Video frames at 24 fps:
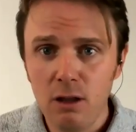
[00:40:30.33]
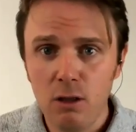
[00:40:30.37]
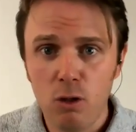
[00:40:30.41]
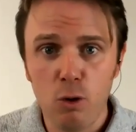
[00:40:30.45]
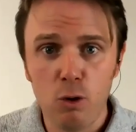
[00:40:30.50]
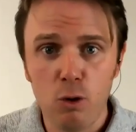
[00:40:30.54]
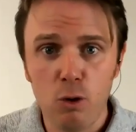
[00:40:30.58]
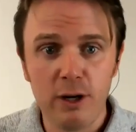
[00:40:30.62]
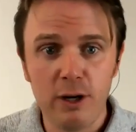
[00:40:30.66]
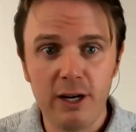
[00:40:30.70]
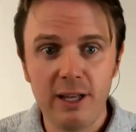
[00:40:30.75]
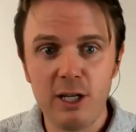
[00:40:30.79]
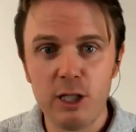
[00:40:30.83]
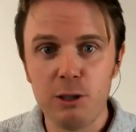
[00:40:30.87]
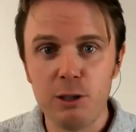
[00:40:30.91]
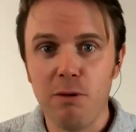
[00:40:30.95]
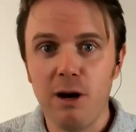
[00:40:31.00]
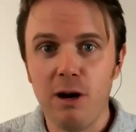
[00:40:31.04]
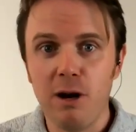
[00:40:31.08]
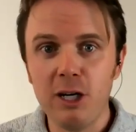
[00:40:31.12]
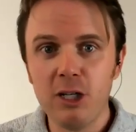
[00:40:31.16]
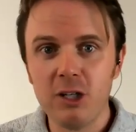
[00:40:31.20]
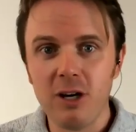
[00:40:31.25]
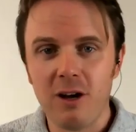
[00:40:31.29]
Look, look at his
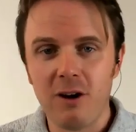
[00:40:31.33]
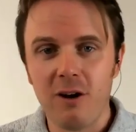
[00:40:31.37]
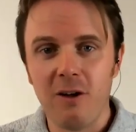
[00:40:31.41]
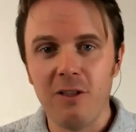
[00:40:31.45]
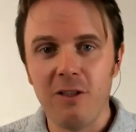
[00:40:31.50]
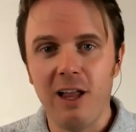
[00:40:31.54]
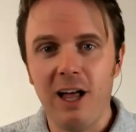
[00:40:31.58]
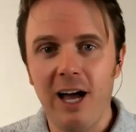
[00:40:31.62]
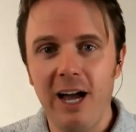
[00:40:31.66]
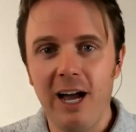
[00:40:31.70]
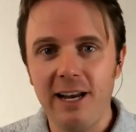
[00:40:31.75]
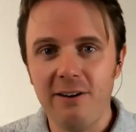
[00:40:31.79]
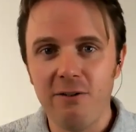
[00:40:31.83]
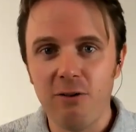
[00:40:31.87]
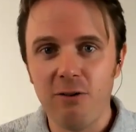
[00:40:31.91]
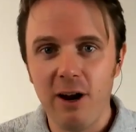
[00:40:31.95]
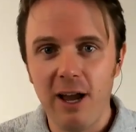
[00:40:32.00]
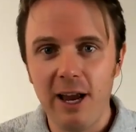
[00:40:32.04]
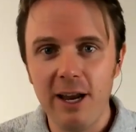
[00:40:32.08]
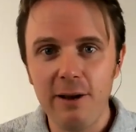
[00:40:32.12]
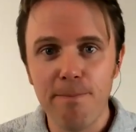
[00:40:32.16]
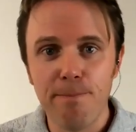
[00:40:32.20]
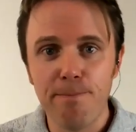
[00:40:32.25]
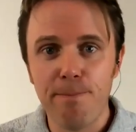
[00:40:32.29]
mugshot online,
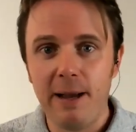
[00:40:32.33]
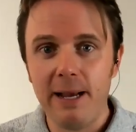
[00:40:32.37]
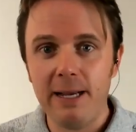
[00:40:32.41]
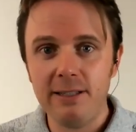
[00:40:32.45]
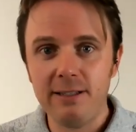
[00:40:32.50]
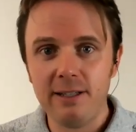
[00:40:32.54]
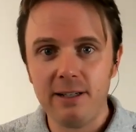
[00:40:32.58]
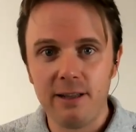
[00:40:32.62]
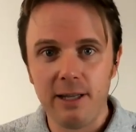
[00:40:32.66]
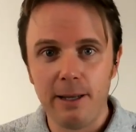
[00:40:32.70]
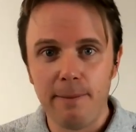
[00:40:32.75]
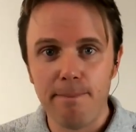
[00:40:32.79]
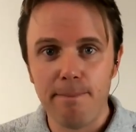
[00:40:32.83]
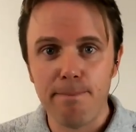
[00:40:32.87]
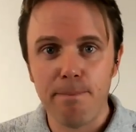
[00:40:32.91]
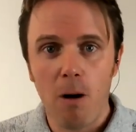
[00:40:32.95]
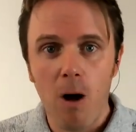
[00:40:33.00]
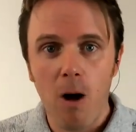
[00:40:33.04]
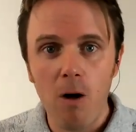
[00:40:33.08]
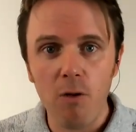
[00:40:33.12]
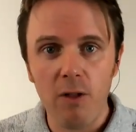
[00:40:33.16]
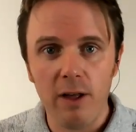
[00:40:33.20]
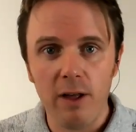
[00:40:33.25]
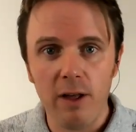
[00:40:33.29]
right? Basically
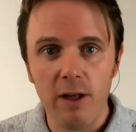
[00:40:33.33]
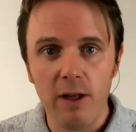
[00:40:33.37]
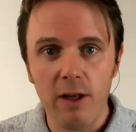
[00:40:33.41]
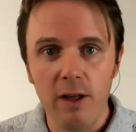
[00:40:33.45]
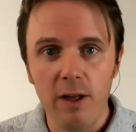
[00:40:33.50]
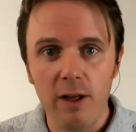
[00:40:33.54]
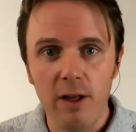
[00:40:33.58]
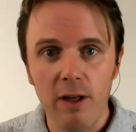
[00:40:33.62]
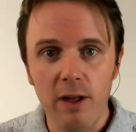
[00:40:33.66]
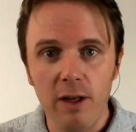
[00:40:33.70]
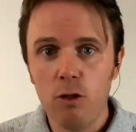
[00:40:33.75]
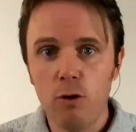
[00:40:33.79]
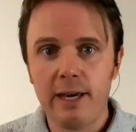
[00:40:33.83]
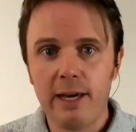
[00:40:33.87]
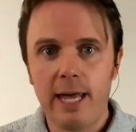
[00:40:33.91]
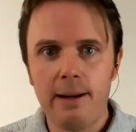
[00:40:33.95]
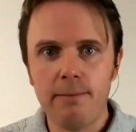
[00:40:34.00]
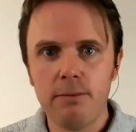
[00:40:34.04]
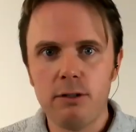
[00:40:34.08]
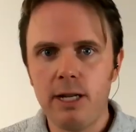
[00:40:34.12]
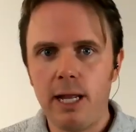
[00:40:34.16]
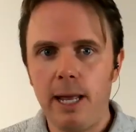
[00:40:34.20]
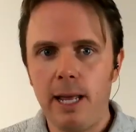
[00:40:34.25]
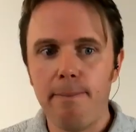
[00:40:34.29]
balding. Look at him
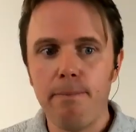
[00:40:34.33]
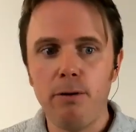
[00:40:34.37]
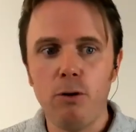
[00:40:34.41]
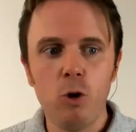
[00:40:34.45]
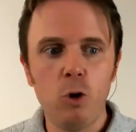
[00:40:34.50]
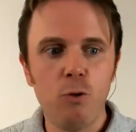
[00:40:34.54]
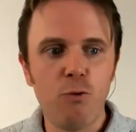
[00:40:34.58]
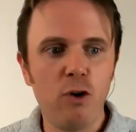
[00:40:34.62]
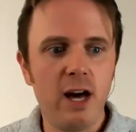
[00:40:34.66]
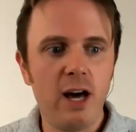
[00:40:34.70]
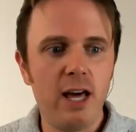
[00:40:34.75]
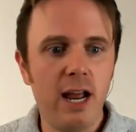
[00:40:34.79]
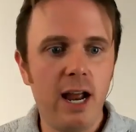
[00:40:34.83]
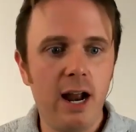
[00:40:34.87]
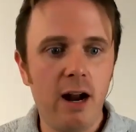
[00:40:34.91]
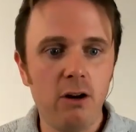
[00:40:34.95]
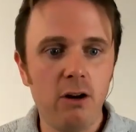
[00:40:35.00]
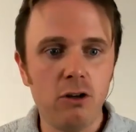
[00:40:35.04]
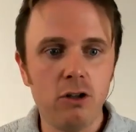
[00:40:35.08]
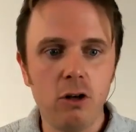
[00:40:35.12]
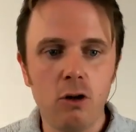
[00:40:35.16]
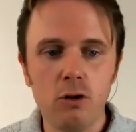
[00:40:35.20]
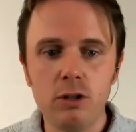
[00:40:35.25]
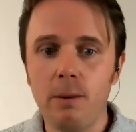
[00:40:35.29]
today, beautiful head of hair.
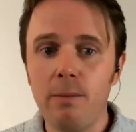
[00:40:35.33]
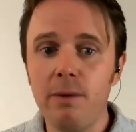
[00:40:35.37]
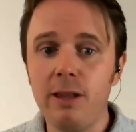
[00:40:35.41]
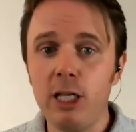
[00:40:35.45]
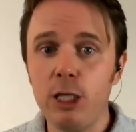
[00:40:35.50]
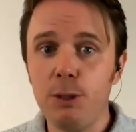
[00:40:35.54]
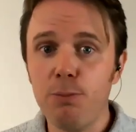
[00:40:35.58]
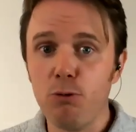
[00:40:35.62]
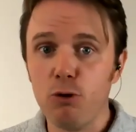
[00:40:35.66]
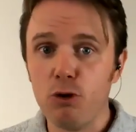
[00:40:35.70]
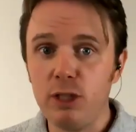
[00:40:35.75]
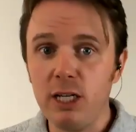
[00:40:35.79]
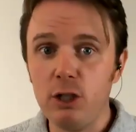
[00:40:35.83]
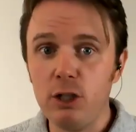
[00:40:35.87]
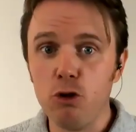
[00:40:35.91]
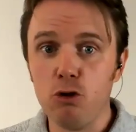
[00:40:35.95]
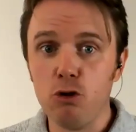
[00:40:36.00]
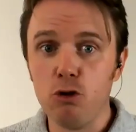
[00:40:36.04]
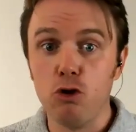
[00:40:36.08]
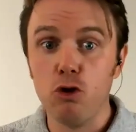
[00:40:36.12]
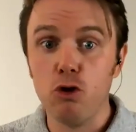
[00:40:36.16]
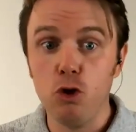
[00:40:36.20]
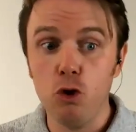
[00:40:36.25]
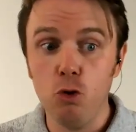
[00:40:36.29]
So some of these
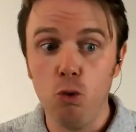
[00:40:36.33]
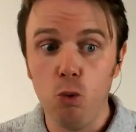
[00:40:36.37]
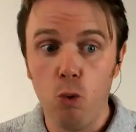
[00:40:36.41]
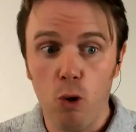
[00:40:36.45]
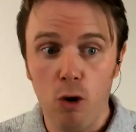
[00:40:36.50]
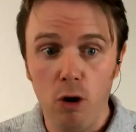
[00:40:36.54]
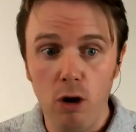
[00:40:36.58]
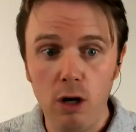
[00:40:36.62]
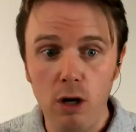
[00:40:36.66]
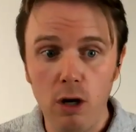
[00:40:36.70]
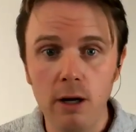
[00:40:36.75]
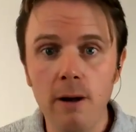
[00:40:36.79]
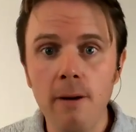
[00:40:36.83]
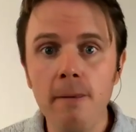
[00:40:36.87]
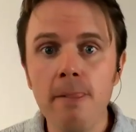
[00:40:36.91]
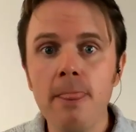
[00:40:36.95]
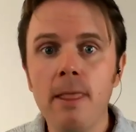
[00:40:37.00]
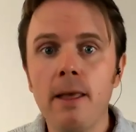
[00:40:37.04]
procedures do work.